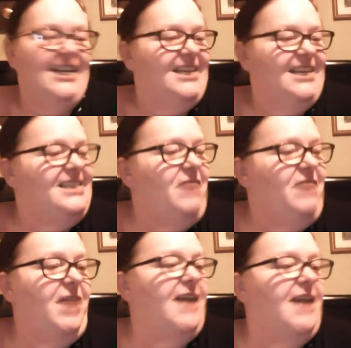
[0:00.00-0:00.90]
So
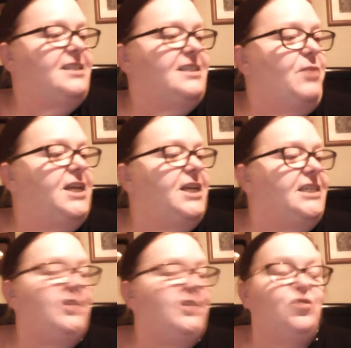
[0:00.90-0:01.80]
yeah, so
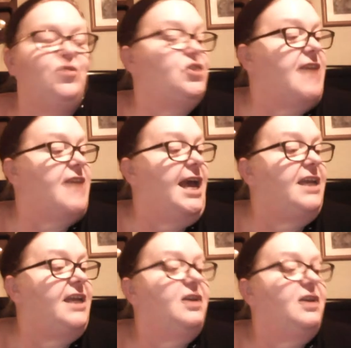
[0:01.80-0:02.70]
it does
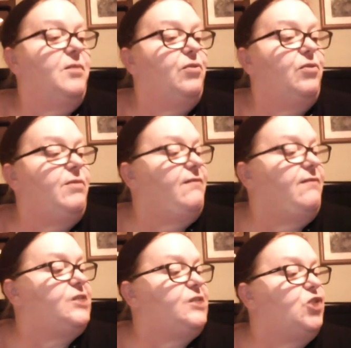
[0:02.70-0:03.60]
say put them in
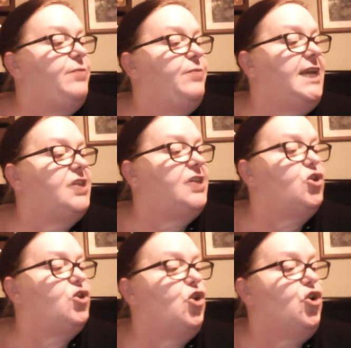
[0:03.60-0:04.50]
for 2 minutes
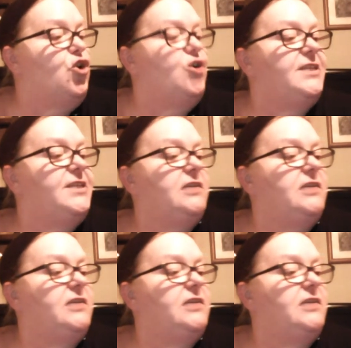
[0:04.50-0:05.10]
or until the